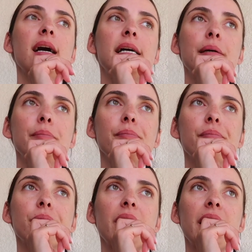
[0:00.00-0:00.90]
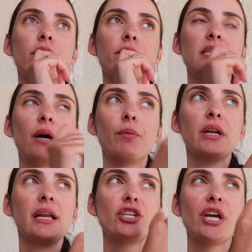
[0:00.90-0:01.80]
And obviously I want
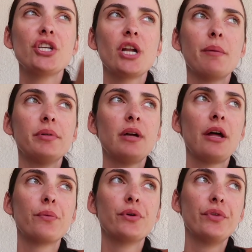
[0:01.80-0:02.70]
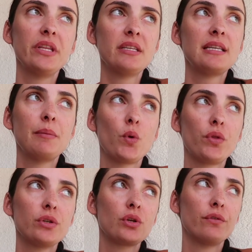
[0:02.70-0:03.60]
to like change it up. I don't want to read the same
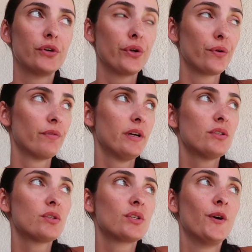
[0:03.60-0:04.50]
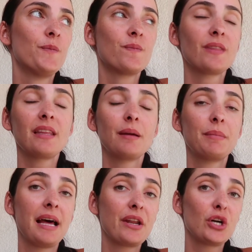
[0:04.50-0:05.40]
authors over and over. So I'm
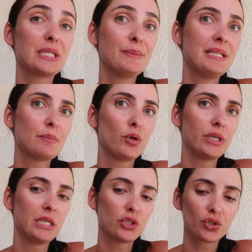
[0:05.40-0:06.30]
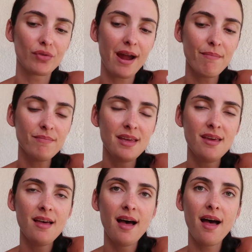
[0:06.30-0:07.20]
glad I got some inspo on Instagram.
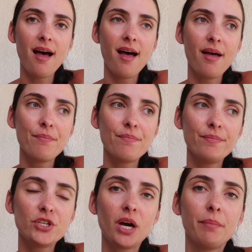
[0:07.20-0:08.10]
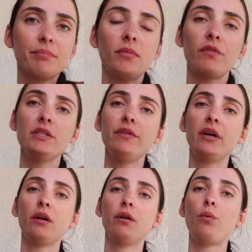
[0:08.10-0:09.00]
But yeah, I'm obviously
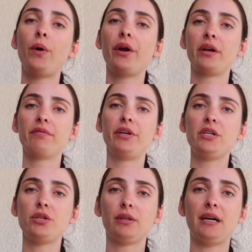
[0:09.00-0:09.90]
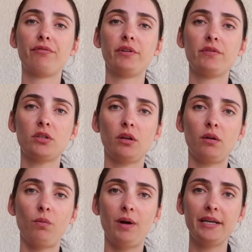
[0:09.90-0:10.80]
wearing a very chilled outfit, which is like
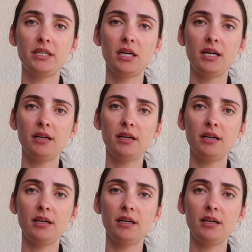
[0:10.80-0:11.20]
a white